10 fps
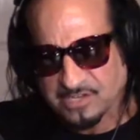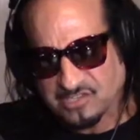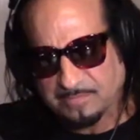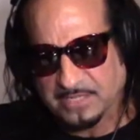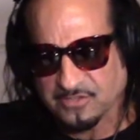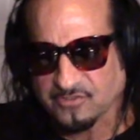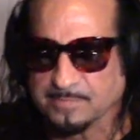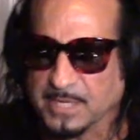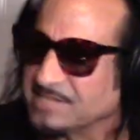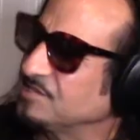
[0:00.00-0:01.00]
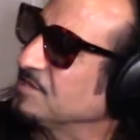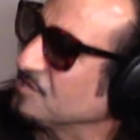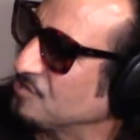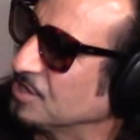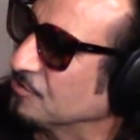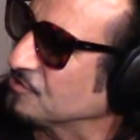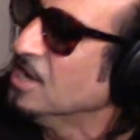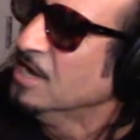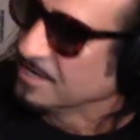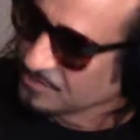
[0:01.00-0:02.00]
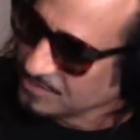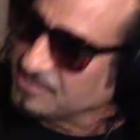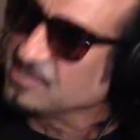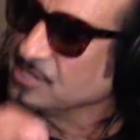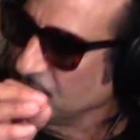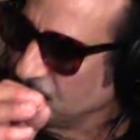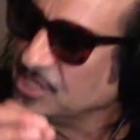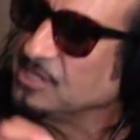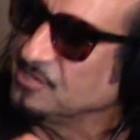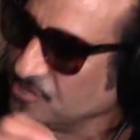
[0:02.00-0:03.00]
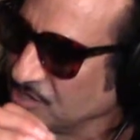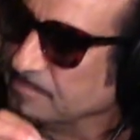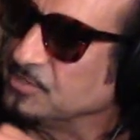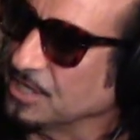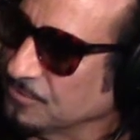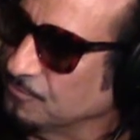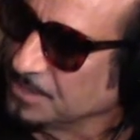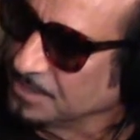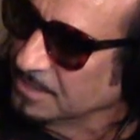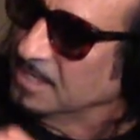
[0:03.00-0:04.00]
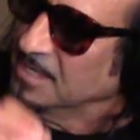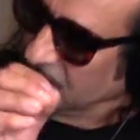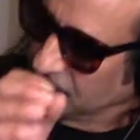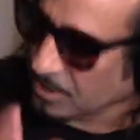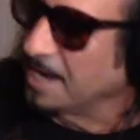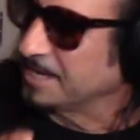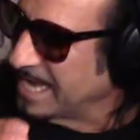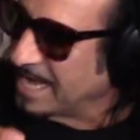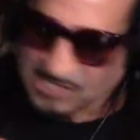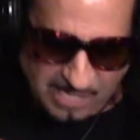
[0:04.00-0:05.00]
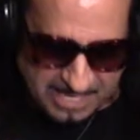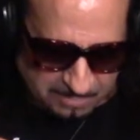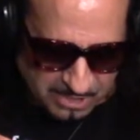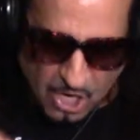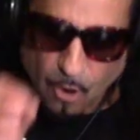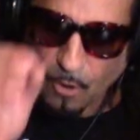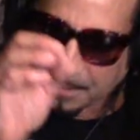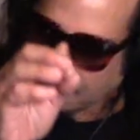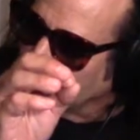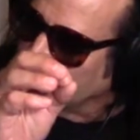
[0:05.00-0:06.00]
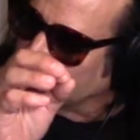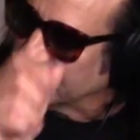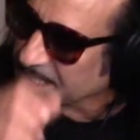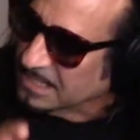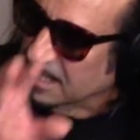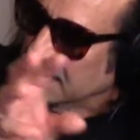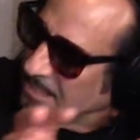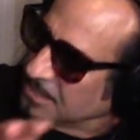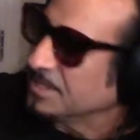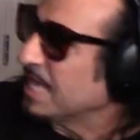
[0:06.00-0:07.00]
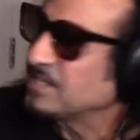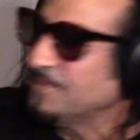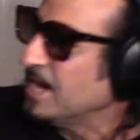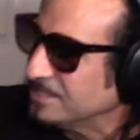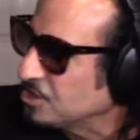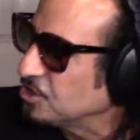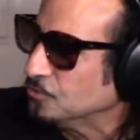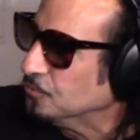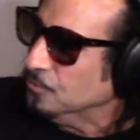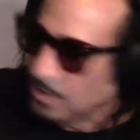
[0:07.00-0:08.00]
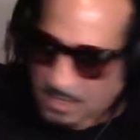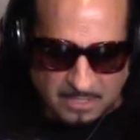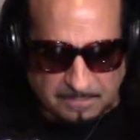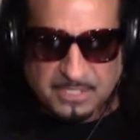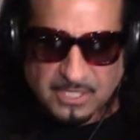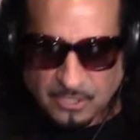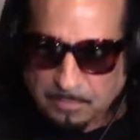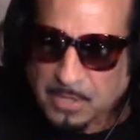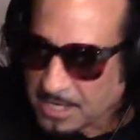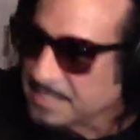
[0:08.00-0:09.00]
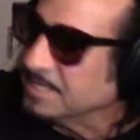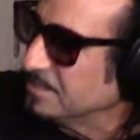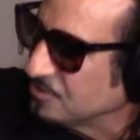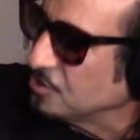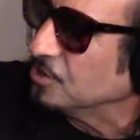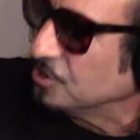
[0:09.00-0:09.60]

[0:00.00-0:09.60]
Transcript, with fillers: about those mics and the snares, because that's a touchy subject with you know, yeah. a lot of cats like below and above, and you know, and that's fine too. But, you know, plugging in is good,